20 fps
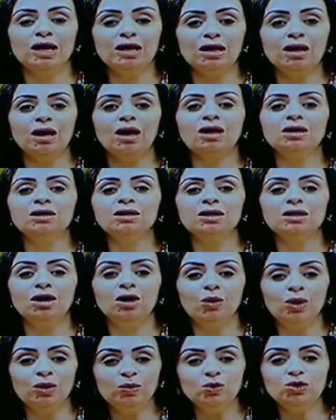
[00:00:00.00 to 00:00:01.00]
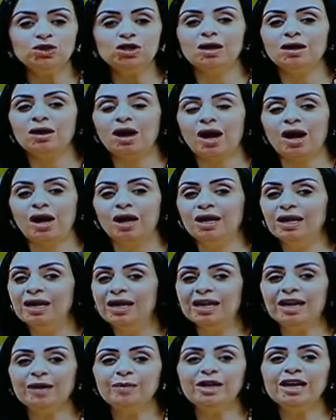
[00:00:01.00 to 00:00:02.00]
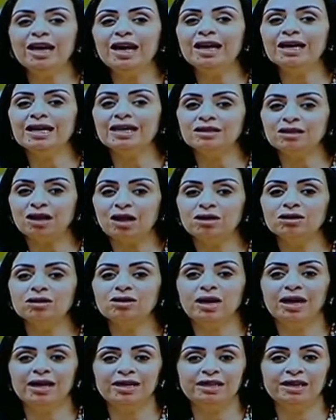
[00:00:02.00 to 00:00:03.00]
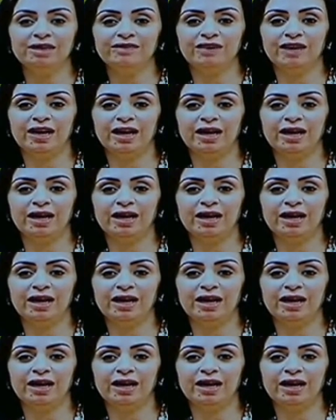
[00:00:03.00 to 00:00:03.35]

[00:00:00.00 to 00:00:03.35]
why, when there are issues or problems.